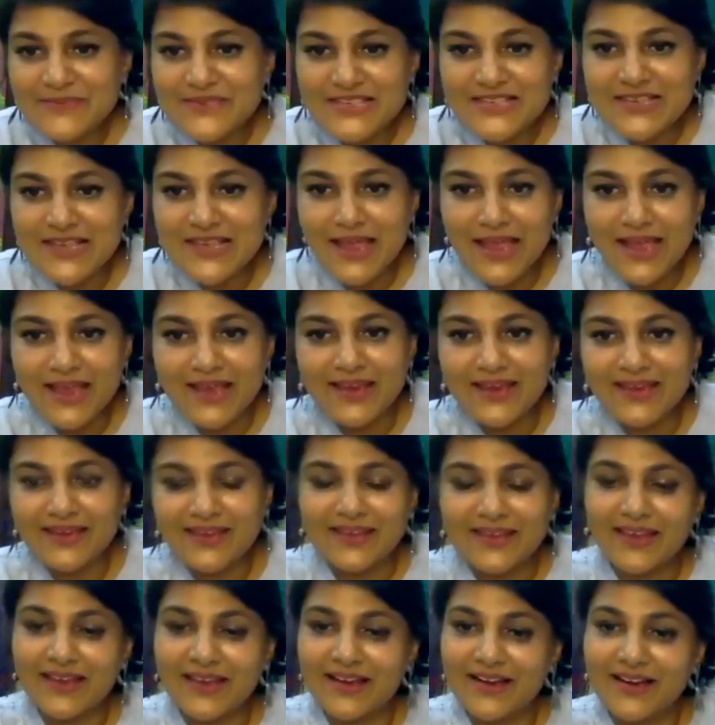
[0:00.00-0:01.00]

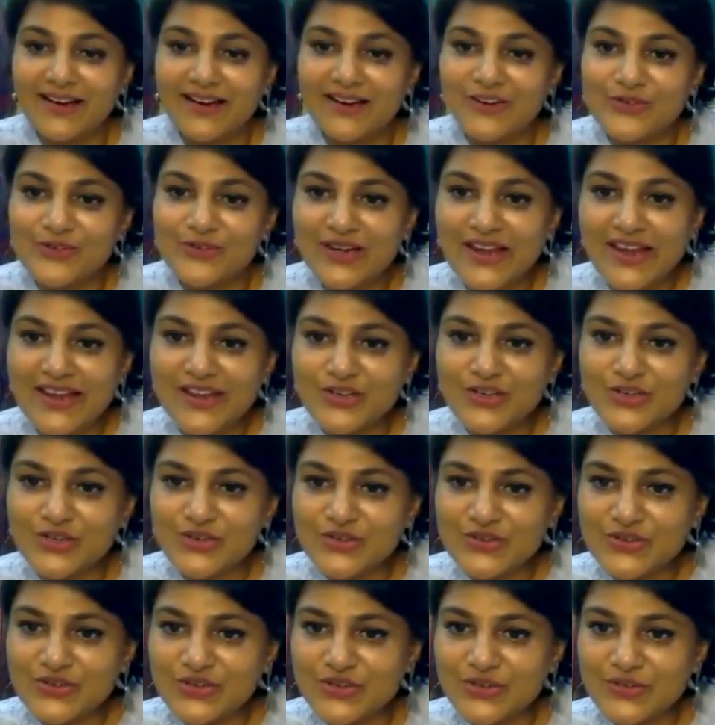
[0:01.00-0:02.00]
saying
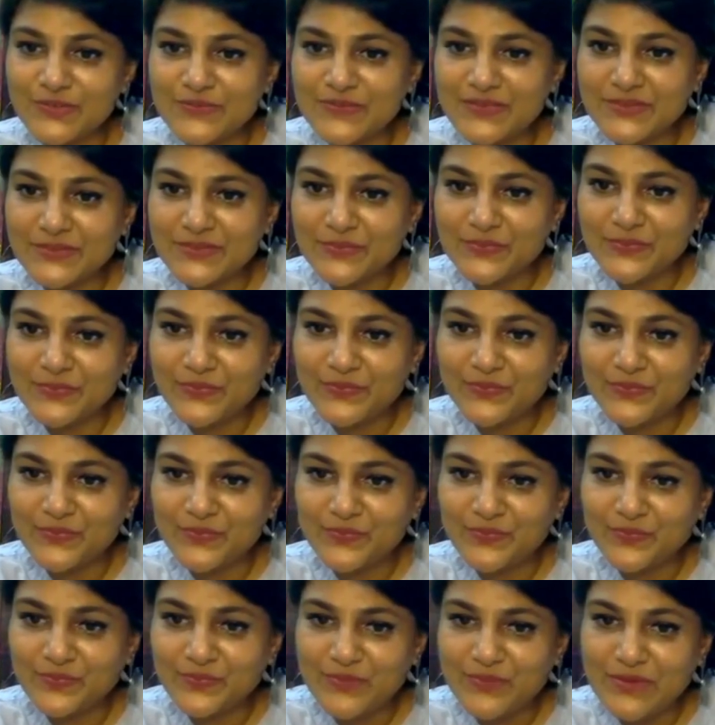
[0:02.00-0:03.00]
relationships,
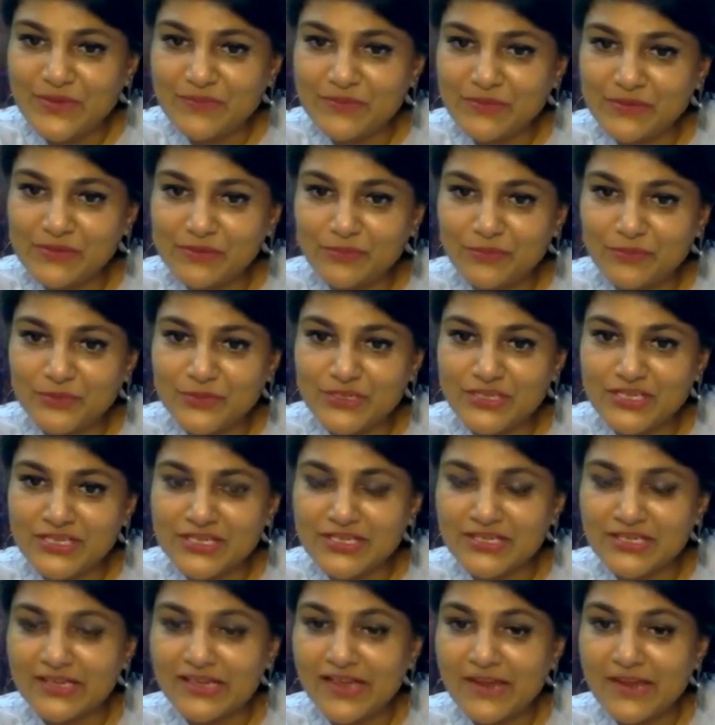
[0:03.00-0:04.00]
people put
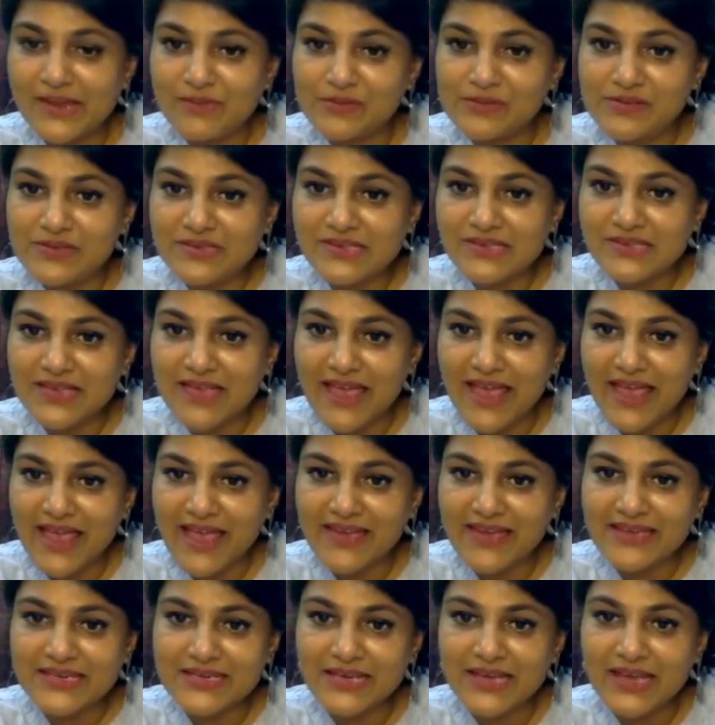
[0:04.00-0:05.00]
labels
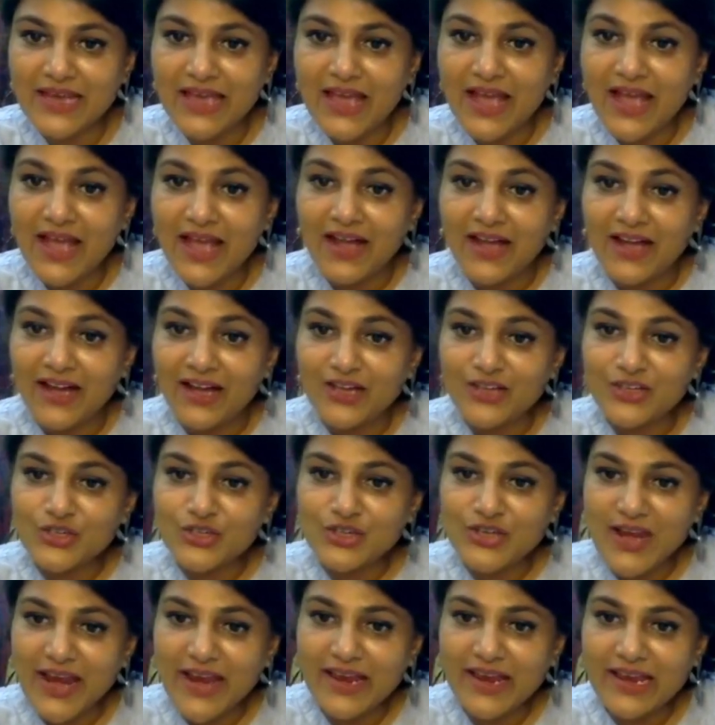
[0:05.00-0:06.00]
and a
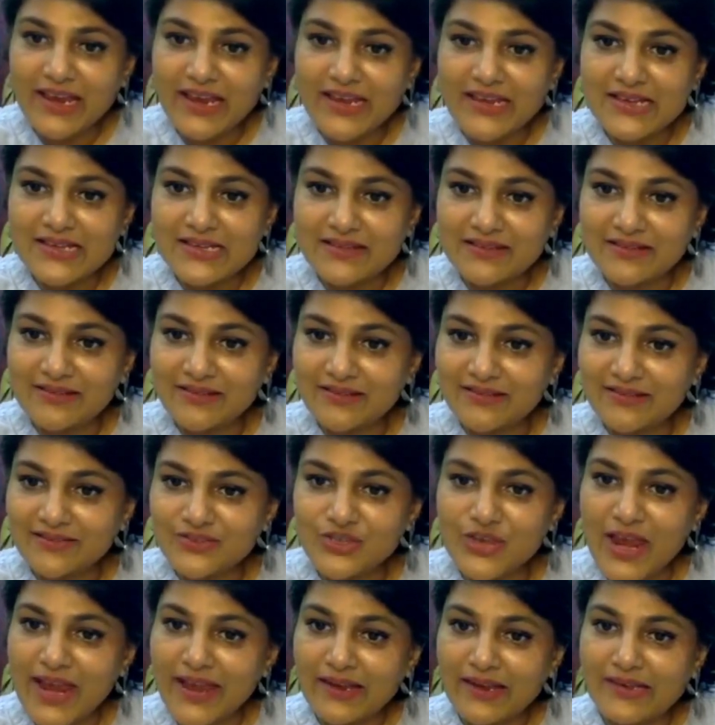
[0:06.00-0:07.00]

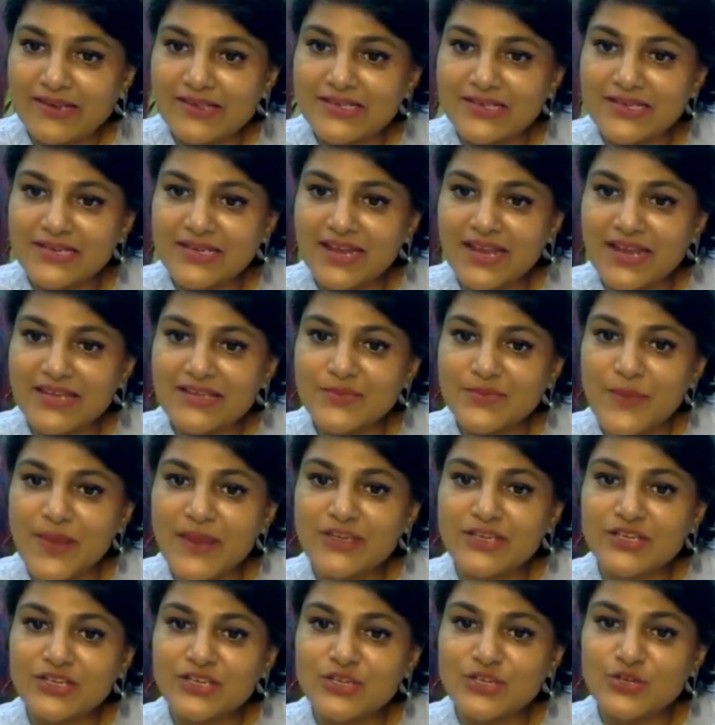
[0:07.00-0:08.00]
checklist and
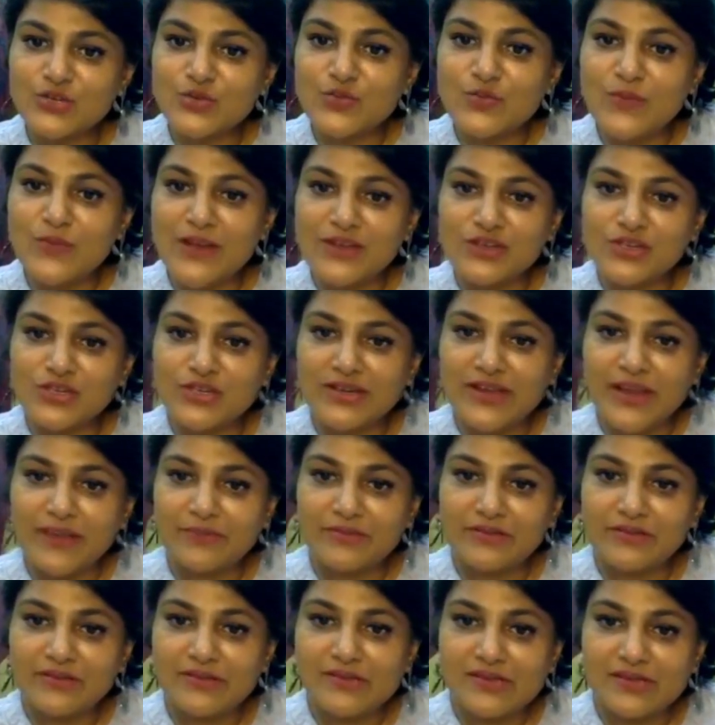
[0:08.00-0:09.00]
expect too much
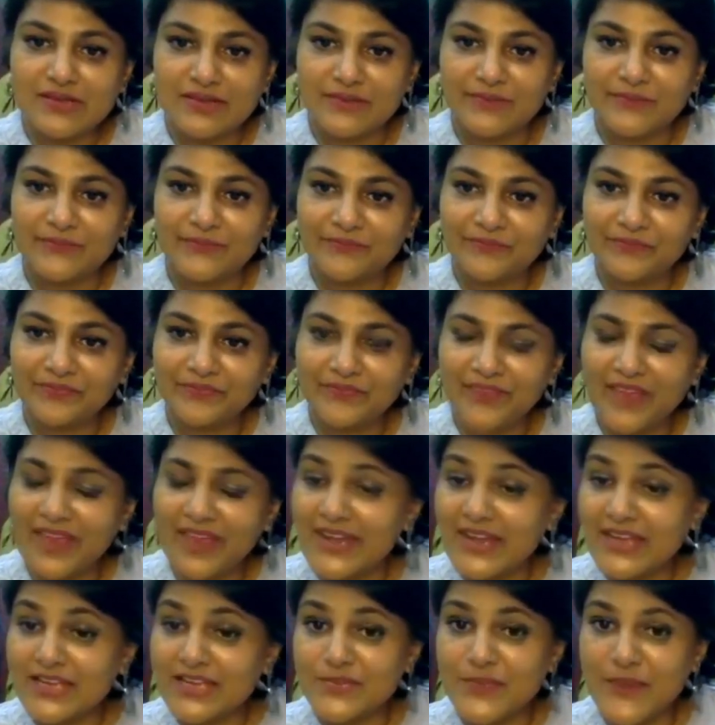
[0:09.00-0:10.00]
labels,
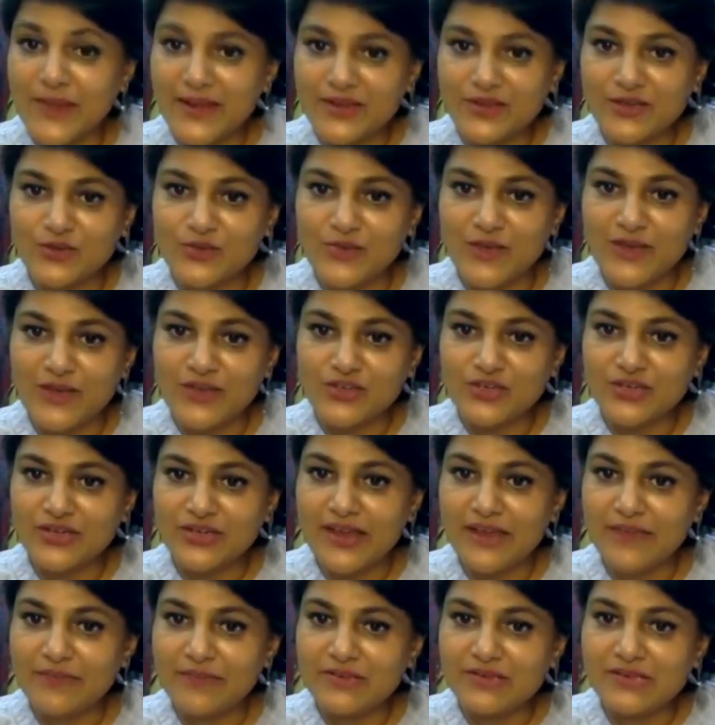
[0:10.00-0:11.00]
and expect too much.
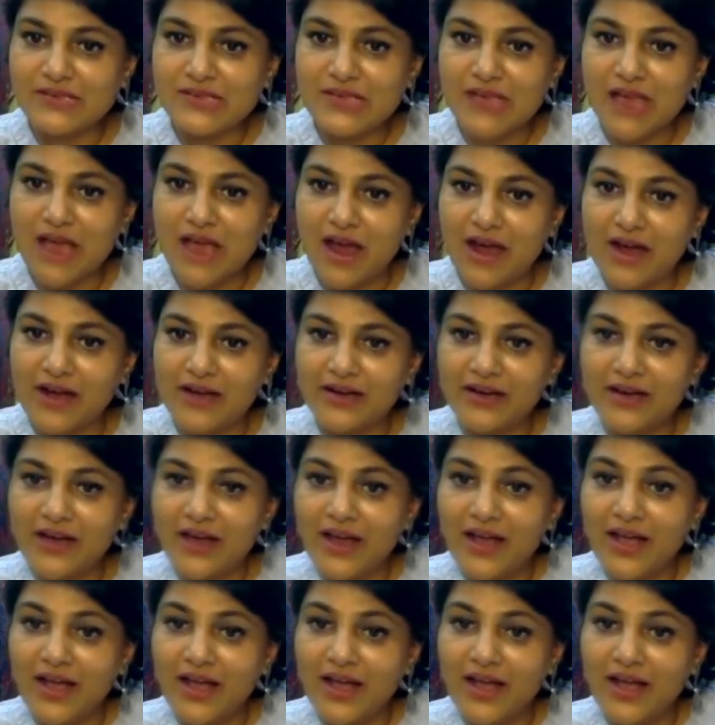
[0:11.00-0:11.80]
Labels are